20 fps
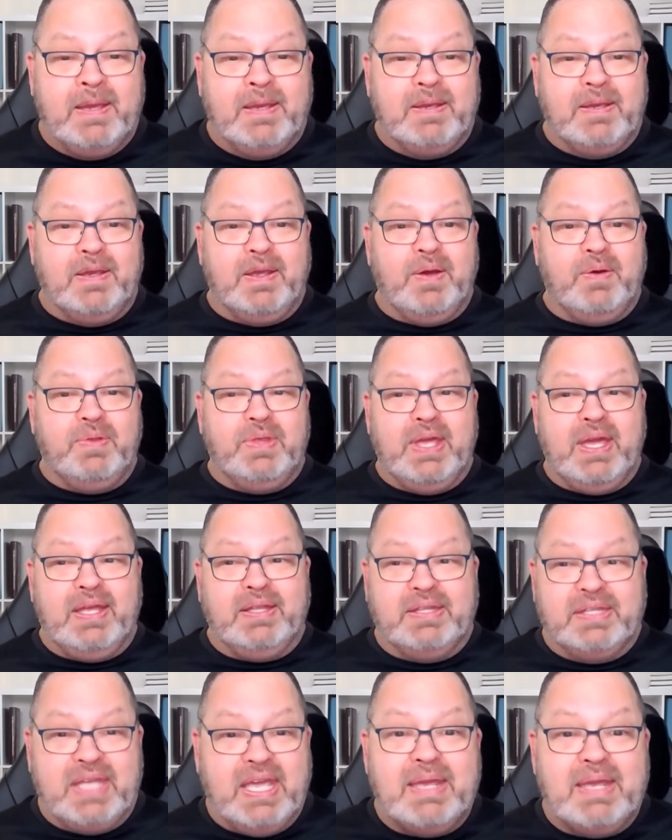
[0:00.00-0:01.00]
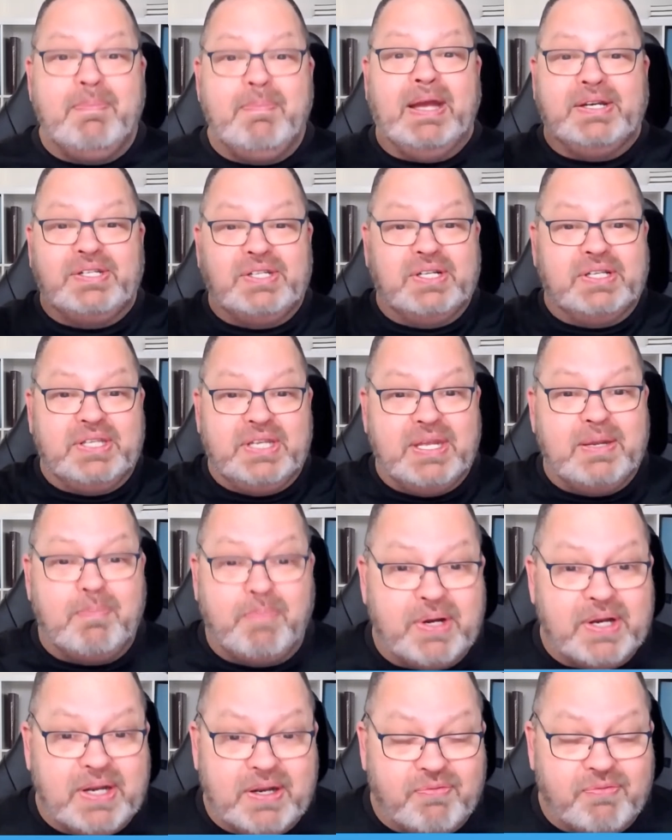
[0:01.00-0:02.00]
That they magically didn't
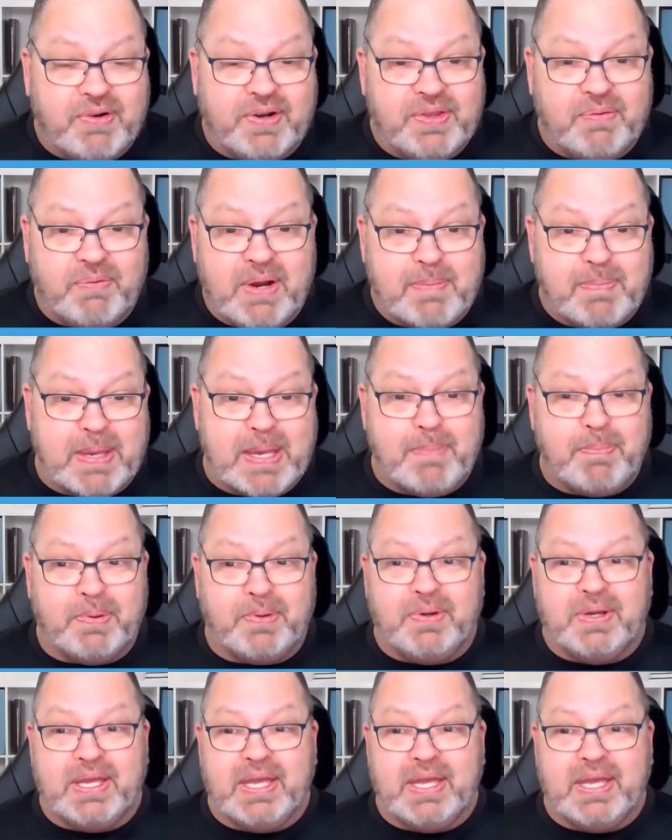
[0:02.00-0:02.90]
put it in front of the right people.